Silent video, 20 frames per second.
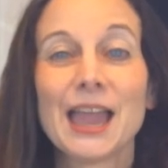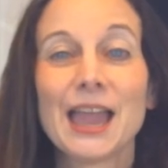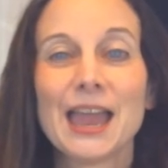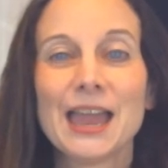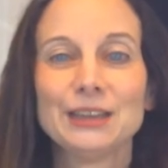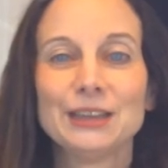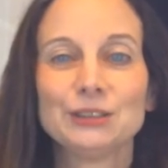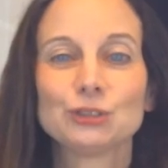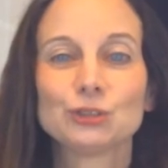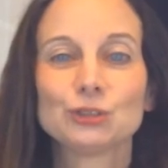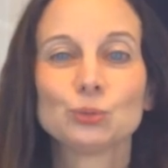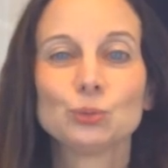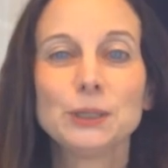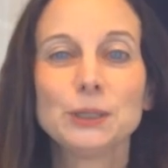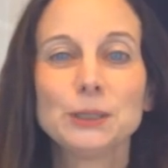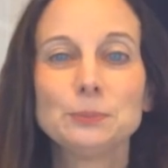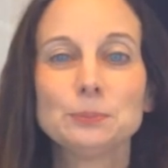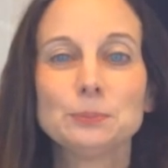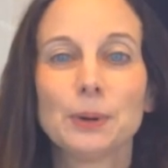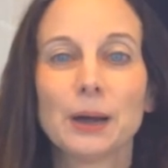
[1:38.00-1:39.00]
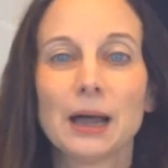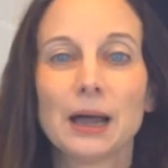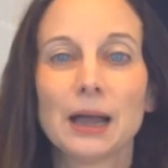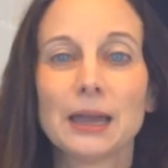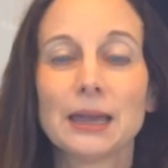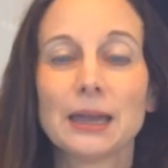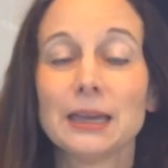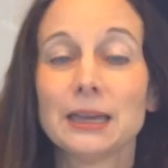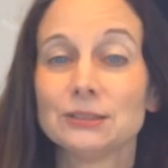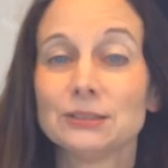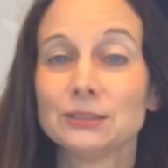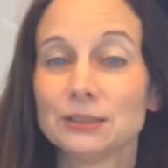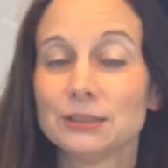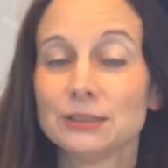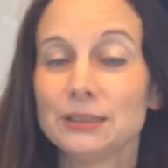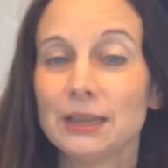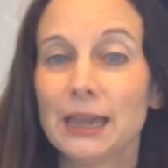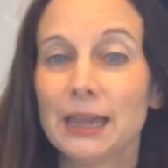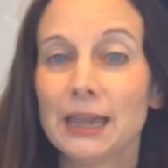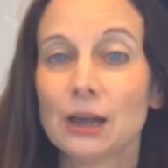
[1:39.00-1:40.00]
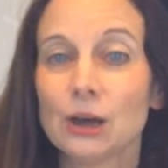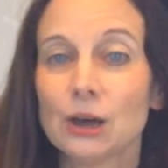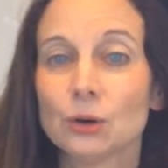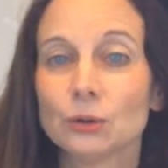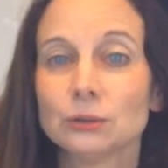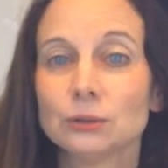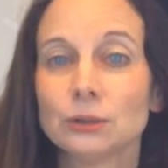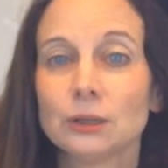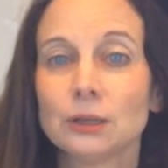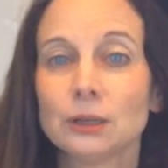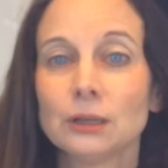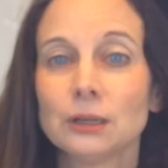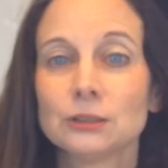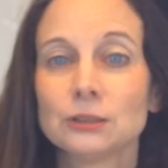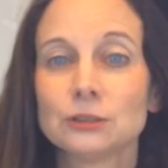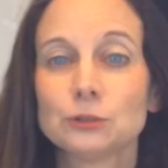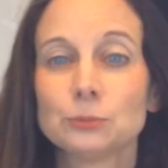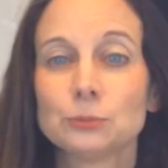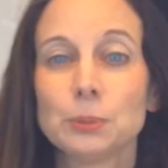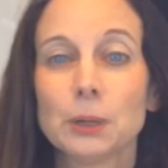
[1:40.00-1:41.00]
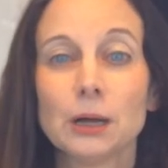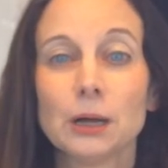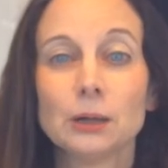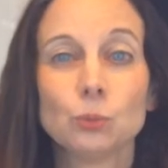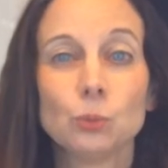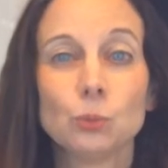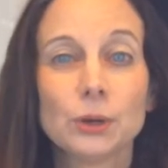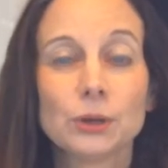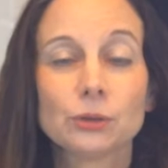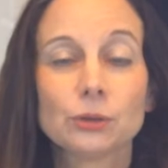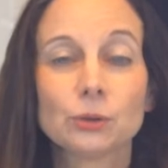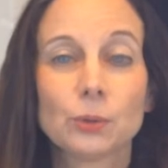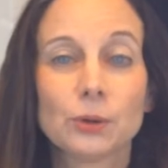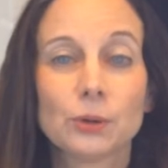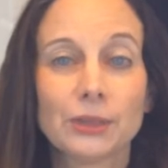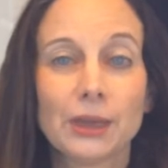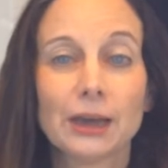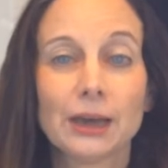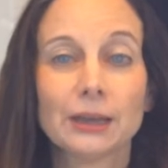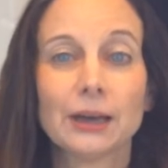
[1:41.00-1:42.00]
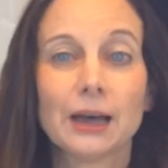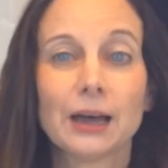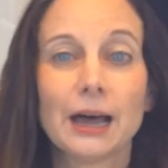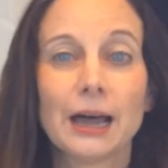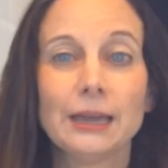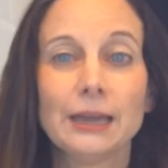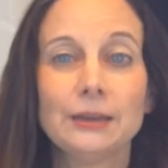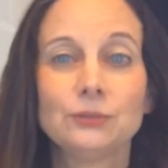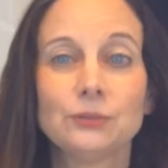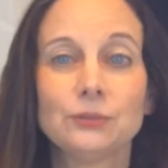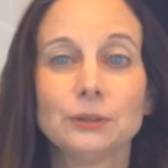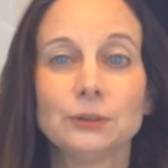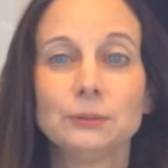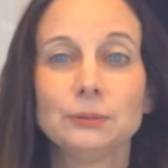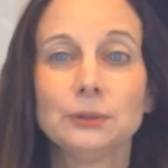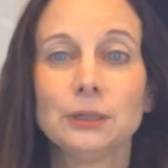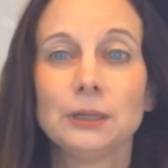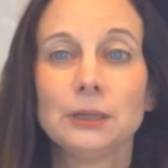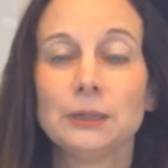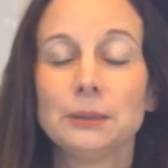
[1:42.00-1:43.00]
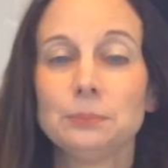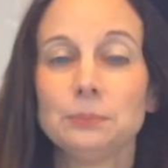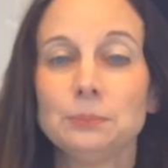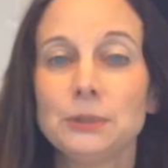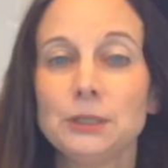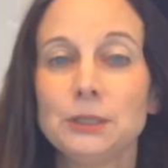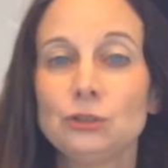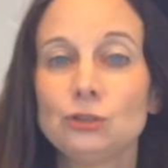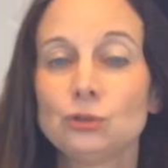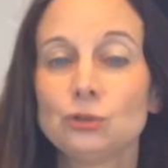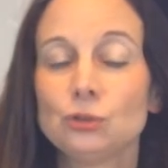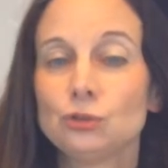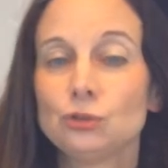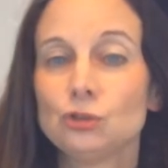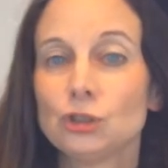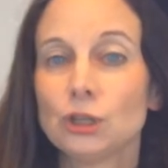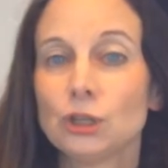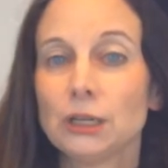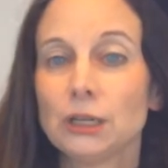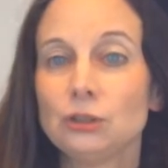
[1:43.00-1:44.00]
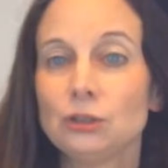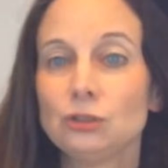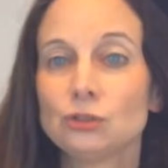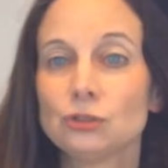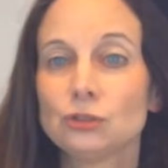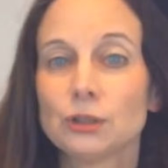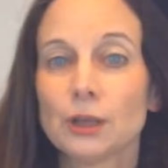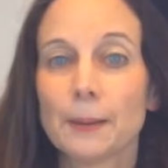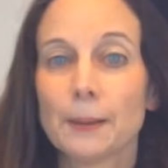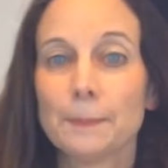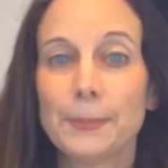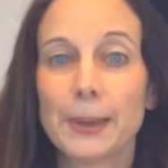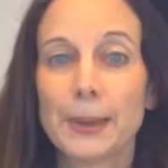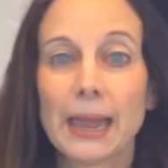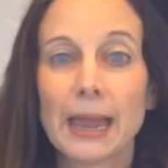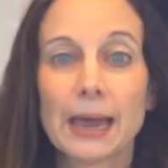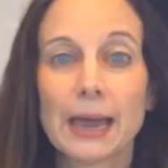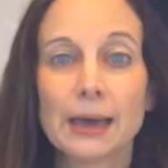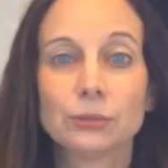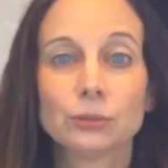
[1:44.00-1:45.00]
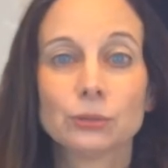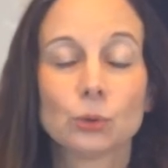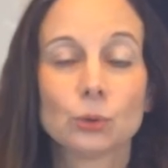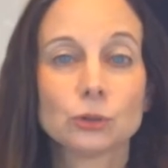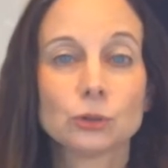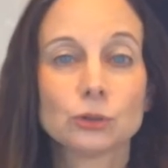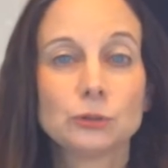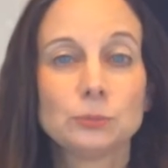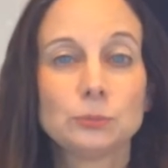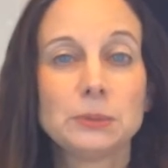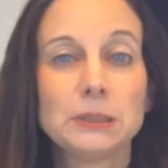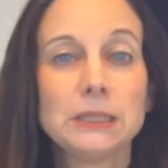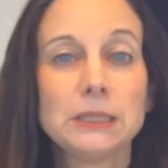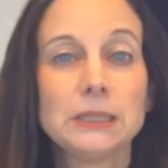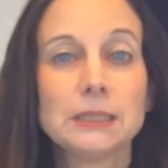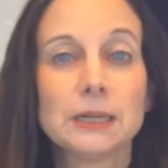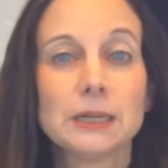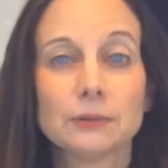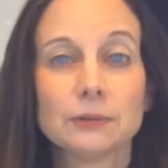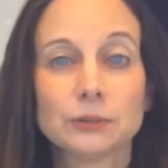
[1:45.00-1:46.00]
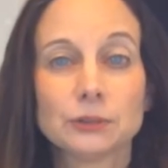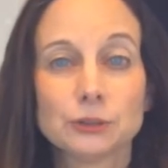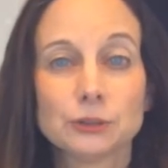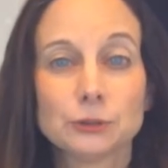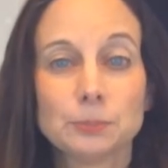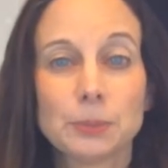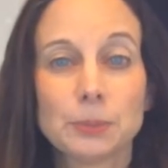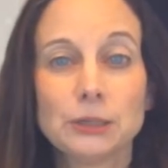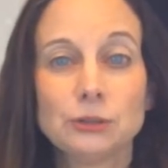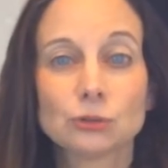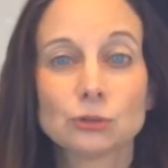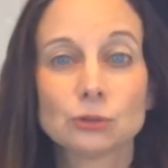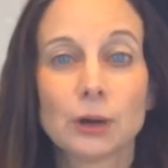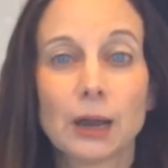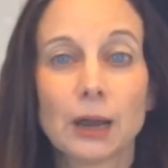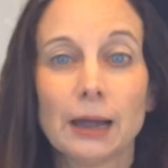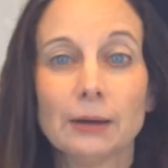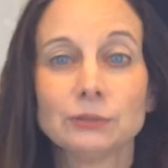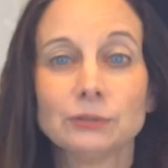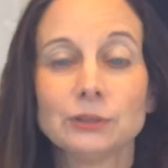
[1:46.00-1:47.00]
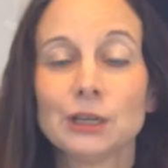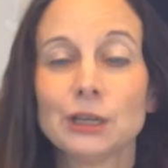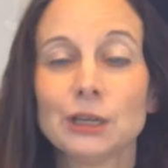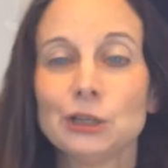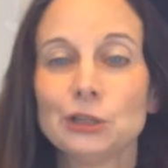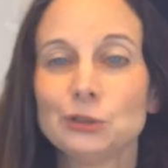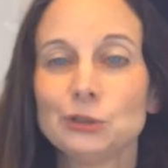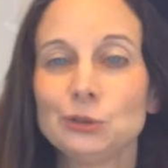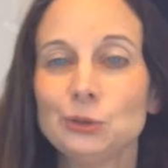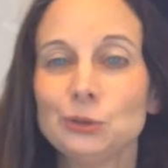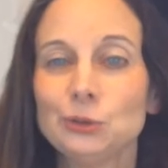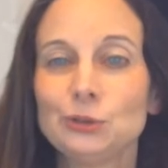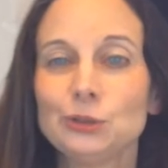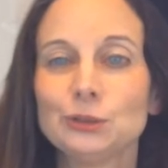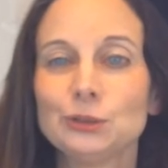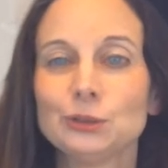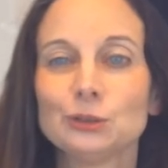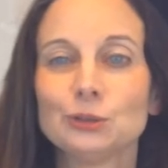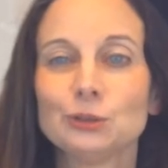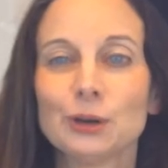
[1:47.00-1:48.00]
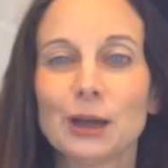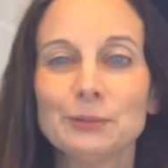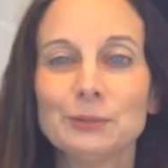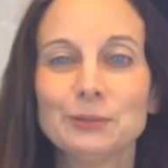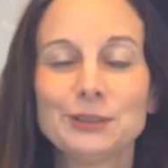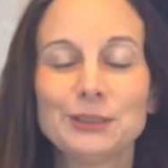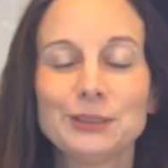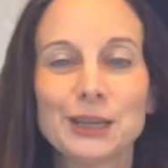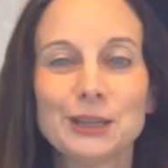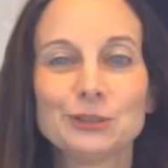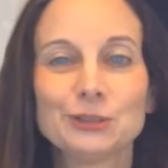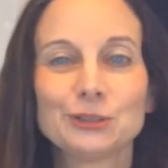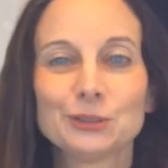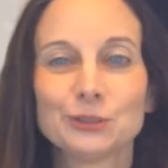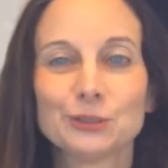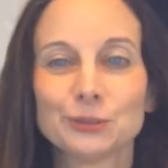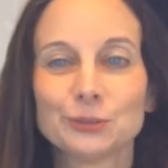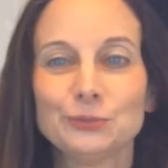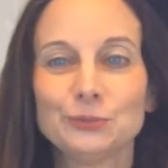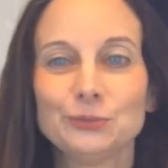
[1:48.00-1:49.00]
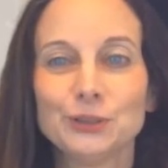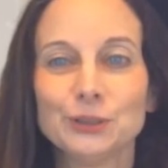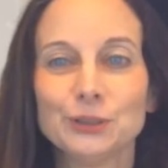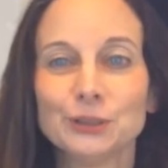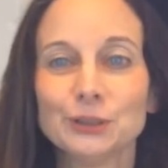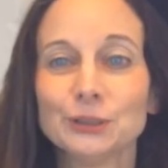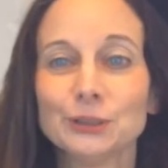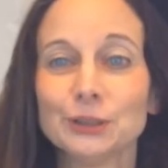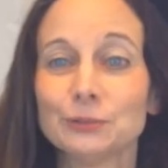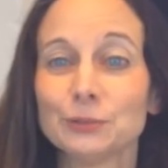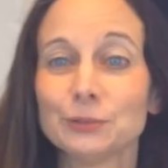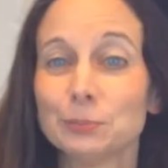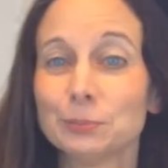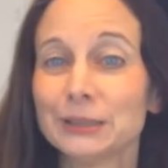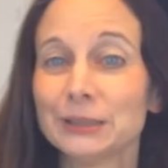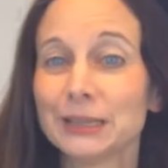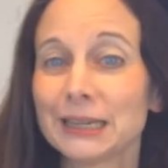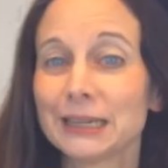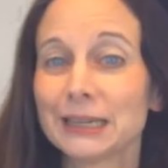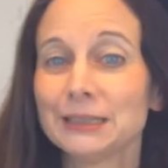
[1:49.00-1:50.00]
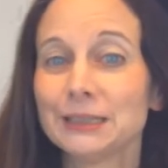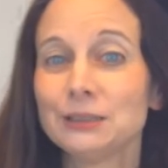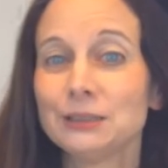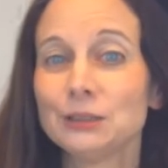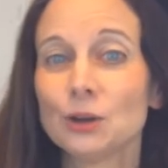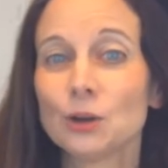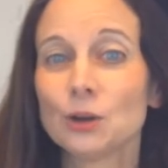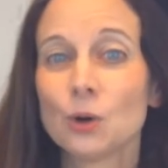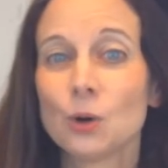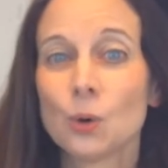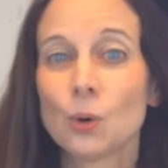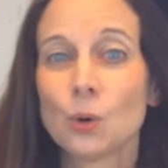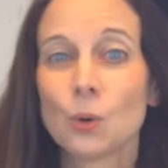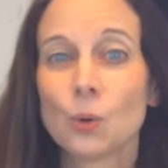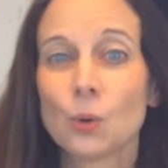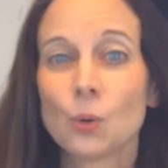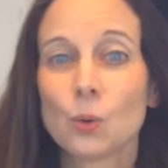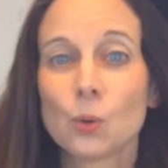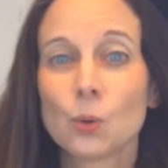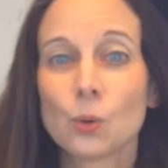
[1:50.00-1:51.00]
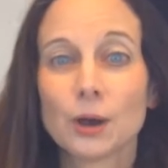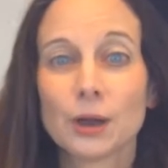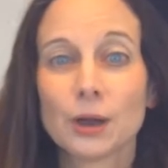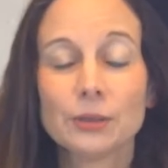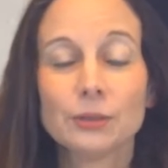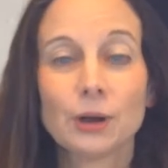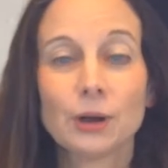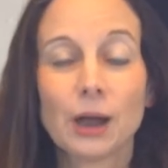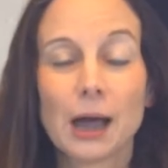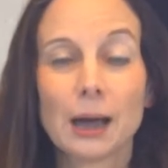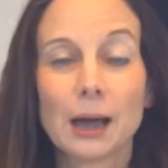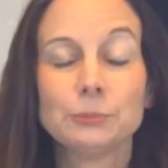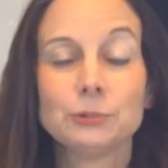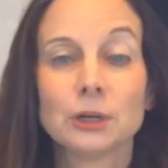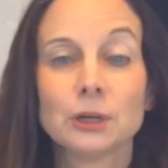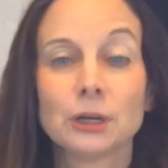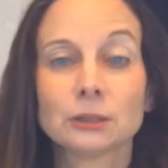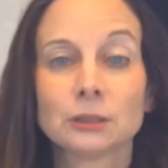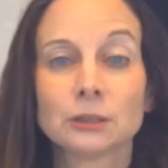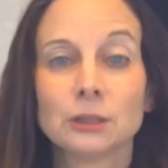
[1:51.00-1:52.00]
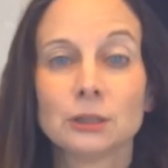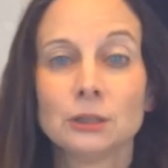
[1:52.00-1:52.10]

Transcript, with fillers: And swing by as a noun, spelled with or without a hyphen, means to change the path or speed of a spacecraft using the gravitational field of a planet or other object,